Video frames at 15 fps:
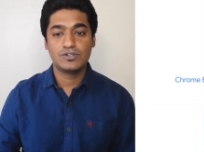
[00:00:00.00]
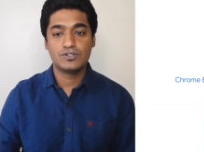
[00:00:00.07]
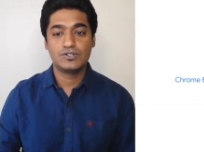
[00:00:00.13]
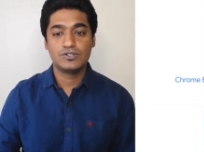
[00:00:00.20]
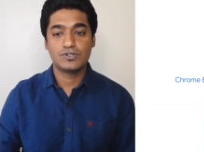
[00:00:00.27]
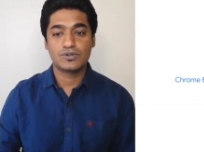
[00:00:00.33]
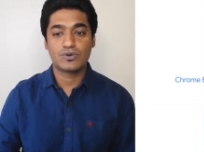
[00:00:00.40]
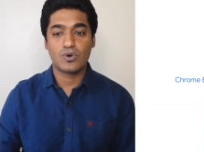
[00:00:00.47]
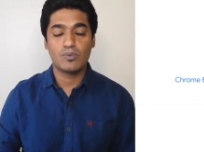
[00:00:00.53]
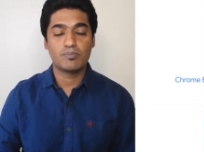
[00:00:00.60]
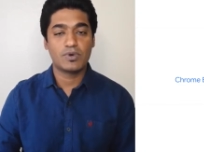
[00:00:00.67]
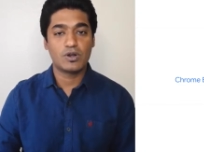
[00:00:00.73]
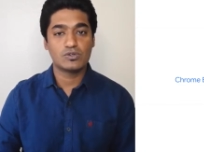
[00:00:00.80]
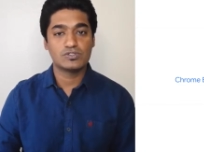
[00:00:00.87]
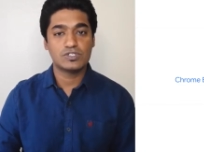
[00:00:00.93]
to Chrome
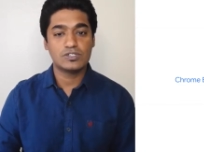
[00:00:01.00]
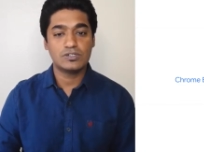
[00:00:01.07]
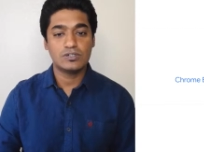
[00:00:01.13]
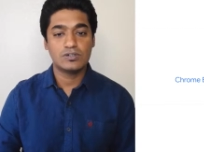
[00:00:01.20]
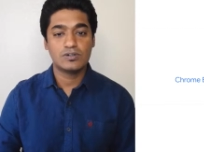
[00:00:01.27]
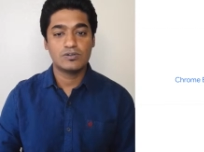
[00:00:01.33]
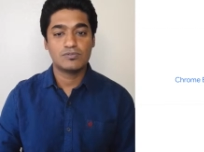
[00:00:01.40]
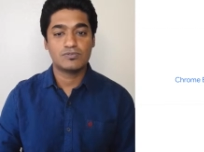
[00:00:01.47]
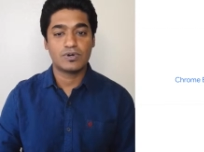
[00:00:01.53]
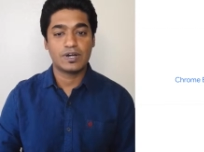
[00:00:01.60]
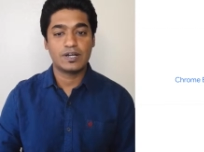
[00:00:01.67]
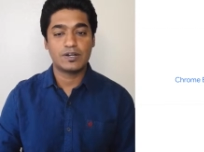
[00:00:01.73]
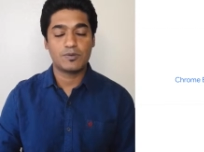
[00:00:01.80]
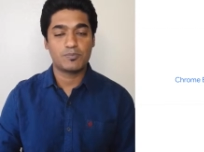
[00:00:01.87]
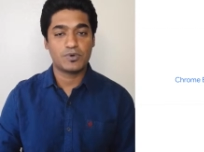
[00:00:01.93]
browser for
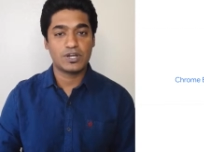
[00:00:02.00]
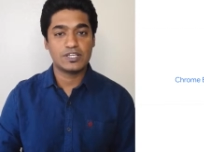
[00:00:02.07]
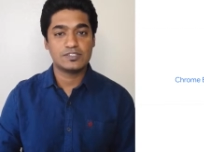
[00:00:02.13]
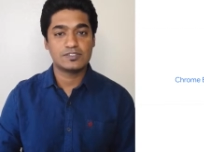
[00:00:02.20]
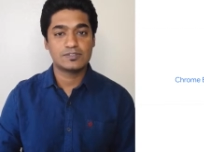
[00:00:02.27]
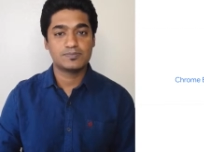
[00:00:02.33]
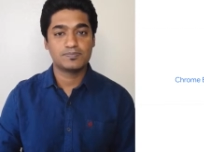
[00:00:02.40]
enterprise